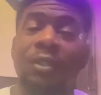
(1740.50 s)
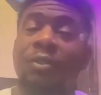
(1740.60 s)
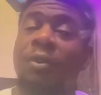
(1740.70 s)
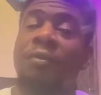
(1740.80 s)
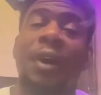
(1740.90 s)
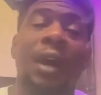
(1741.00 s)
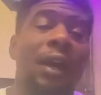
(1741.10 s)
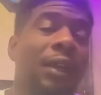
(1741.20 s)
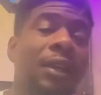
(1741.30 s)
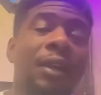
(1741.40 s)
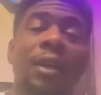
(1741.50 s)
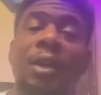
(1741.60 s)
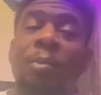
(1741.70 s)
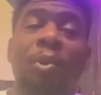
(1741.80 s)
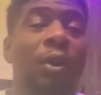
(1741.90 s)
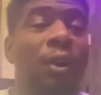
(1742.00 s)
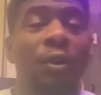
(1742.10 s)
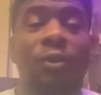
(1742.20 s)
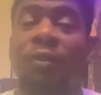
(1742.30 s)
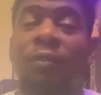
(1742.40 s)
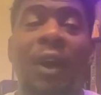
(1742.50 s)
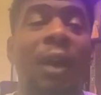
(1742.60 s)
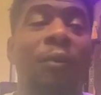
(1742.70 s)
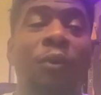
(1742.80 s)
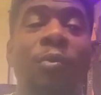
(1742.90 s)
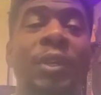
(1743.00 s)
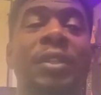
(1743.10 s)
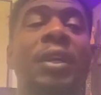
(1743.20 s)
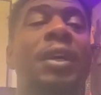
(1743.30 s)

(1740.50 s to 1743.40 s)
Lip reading: you could find pearls, you could find rubies.